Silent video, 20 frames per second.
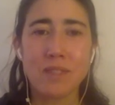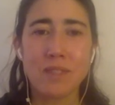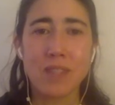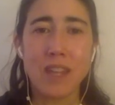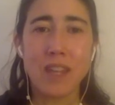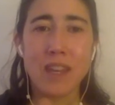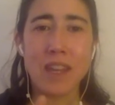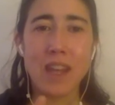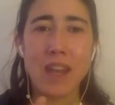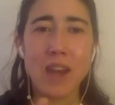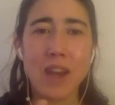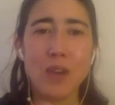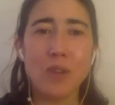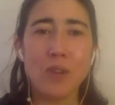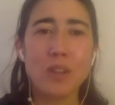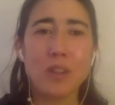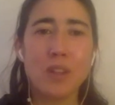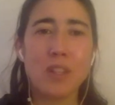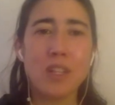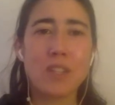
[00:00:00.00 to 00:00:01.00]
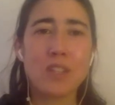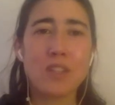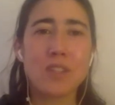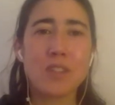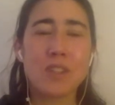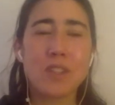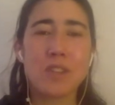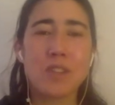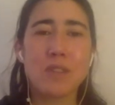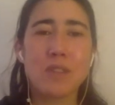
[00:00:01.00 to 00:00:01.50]
And now
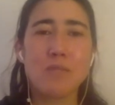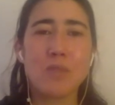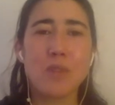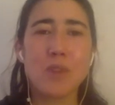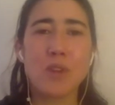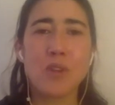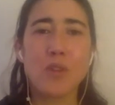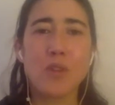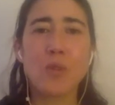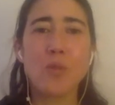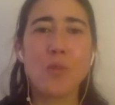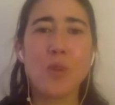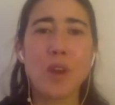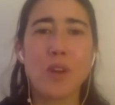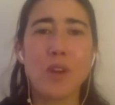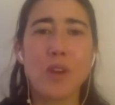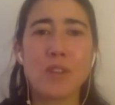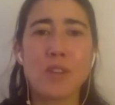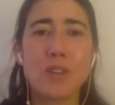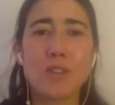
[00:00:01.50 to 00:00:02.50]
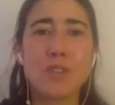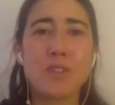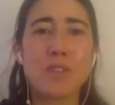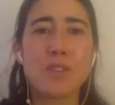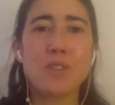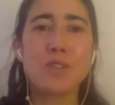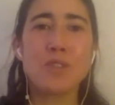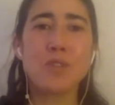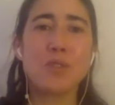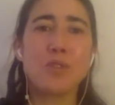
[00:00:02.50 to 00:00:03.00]
let's bring your awareness
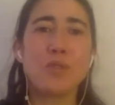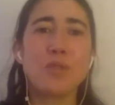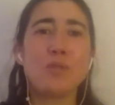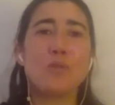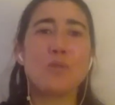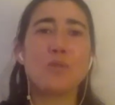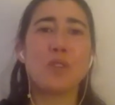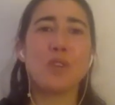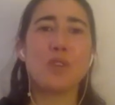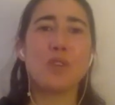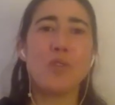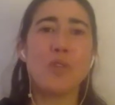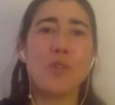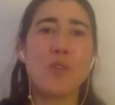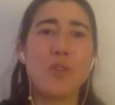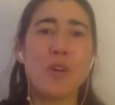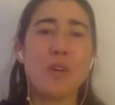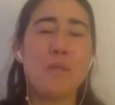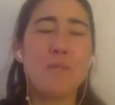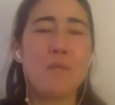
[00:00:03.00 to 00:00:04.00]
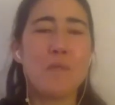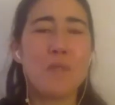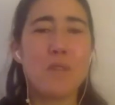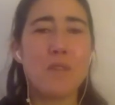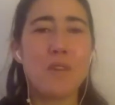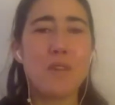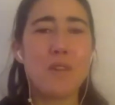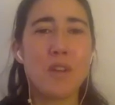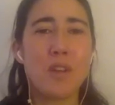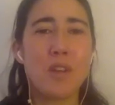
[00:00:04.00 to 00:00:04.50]
to your
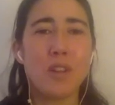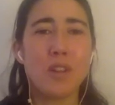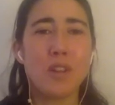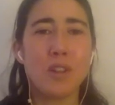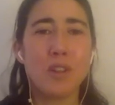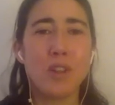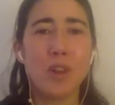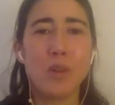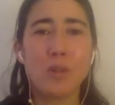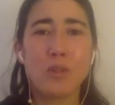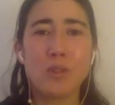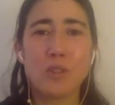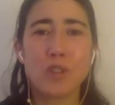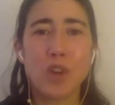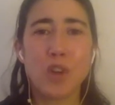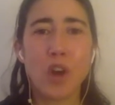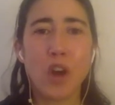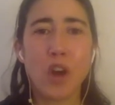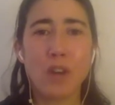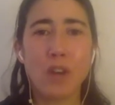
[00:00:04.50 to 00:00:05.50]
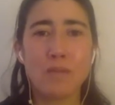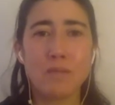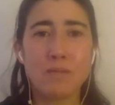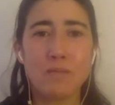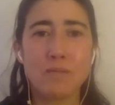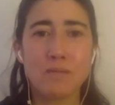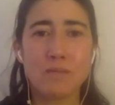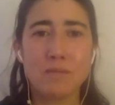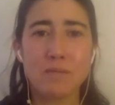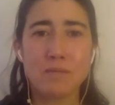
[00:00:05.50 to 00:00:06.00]
lower jaw
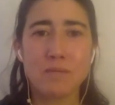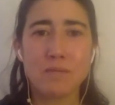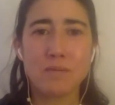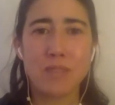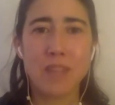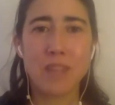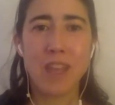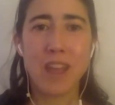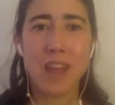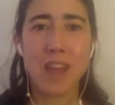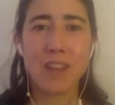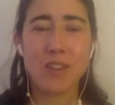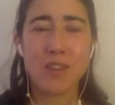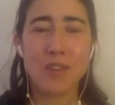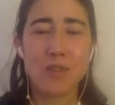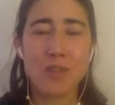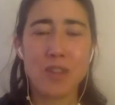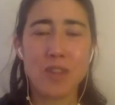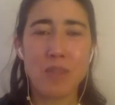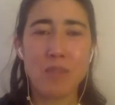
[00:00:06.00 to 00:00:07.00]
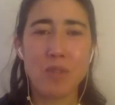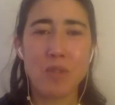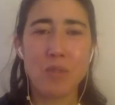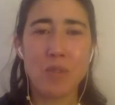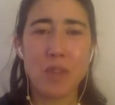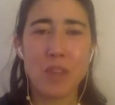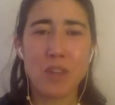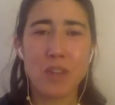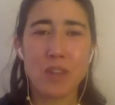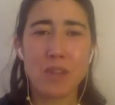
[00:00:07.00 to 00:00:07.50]
and your
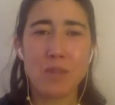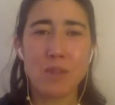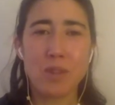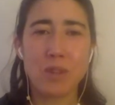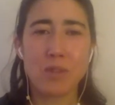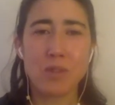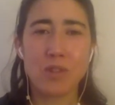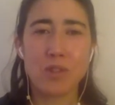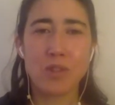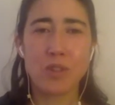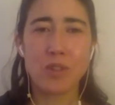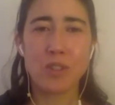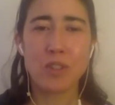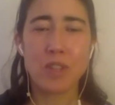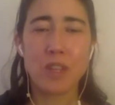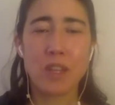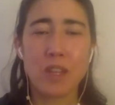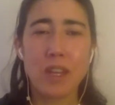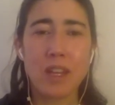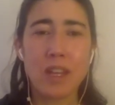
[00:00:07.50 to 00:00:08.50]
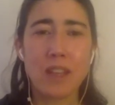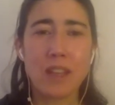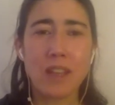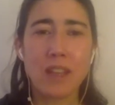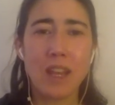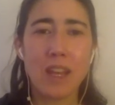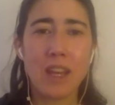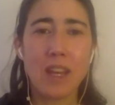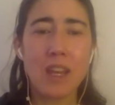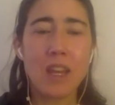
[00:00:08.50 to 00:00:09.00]
temporomandibular joints.
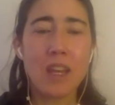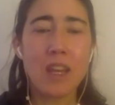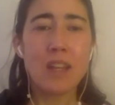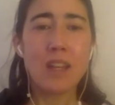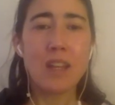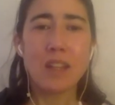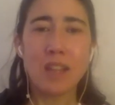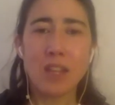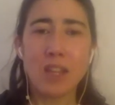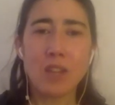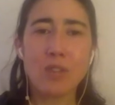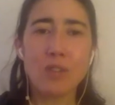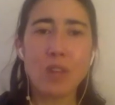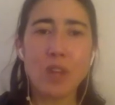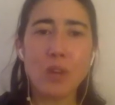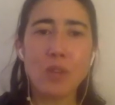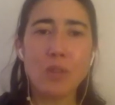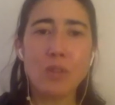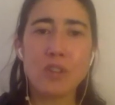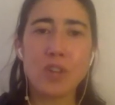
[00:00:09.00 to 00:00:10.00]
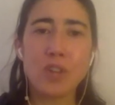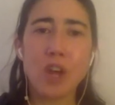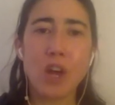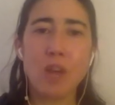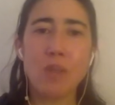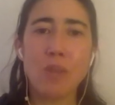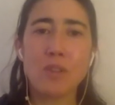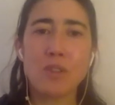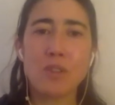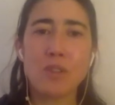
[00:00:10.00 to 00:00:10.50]
Let your lower jaw
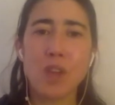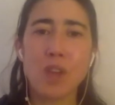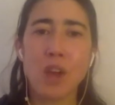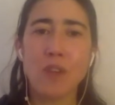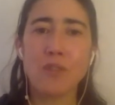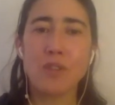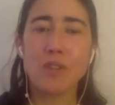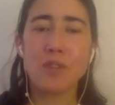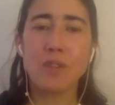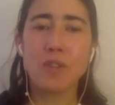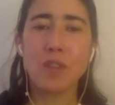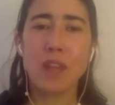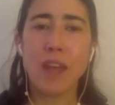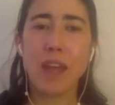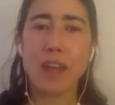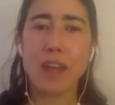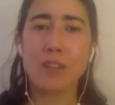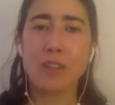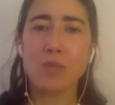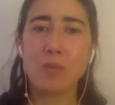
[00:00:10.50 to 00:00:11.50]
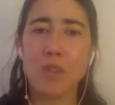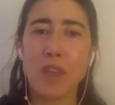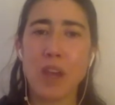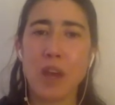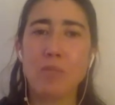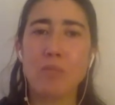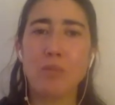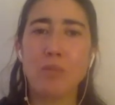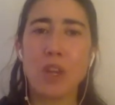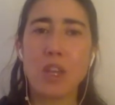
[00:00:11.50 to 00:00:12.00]
be soft and relaxed
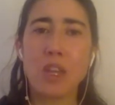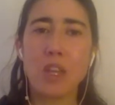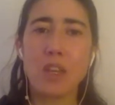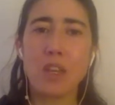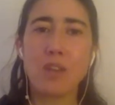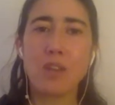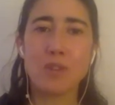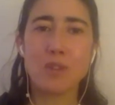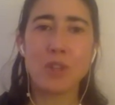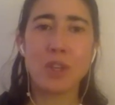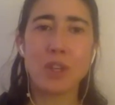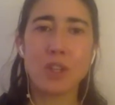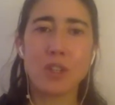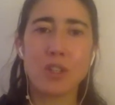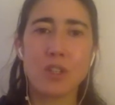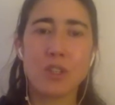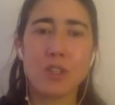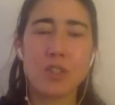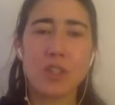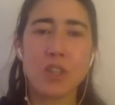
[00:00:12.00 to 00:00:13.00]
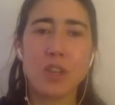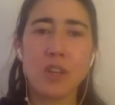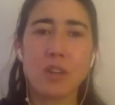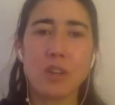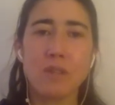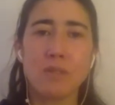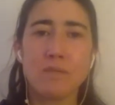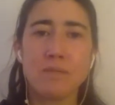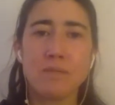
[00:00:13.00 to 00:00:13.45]
without breaking your suction seal.